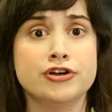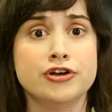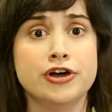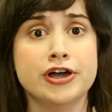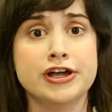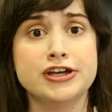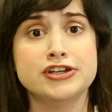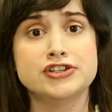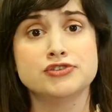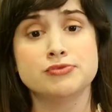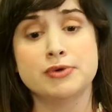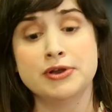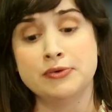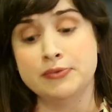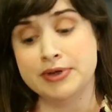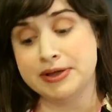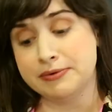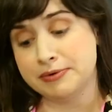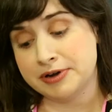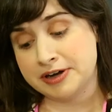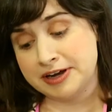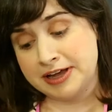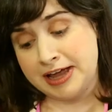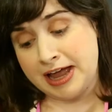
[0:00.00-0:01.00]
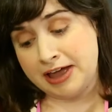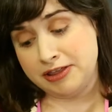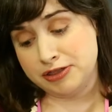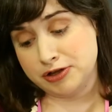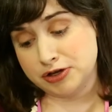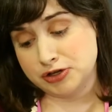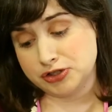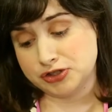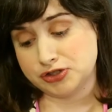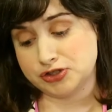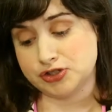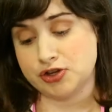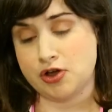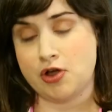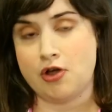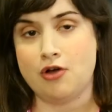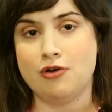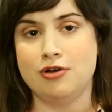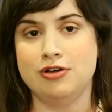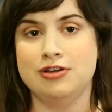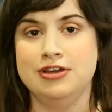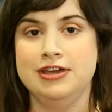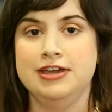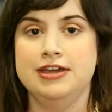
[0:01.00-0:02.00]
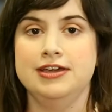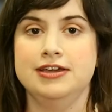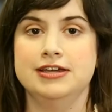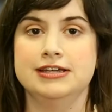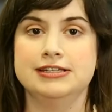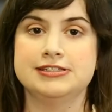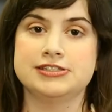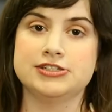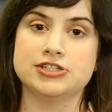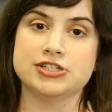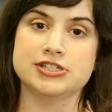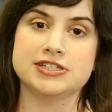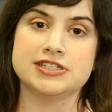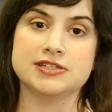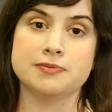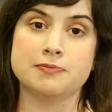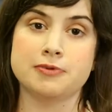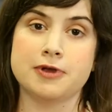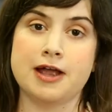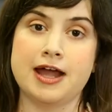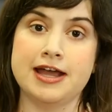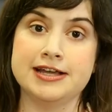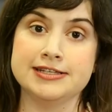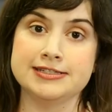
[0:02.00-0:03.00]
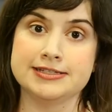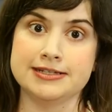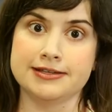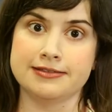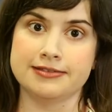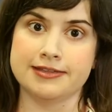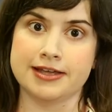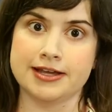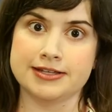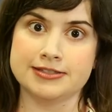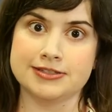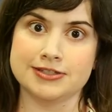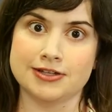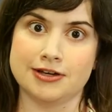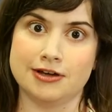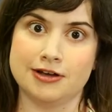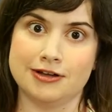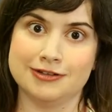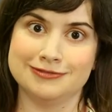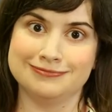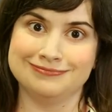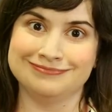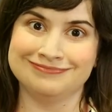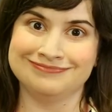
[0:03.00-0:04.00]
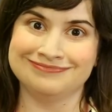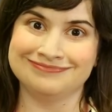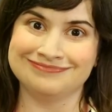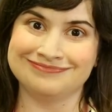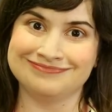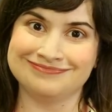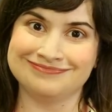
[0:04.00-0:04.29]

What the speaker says: cooked when we were together, so it's just surprising, that's all.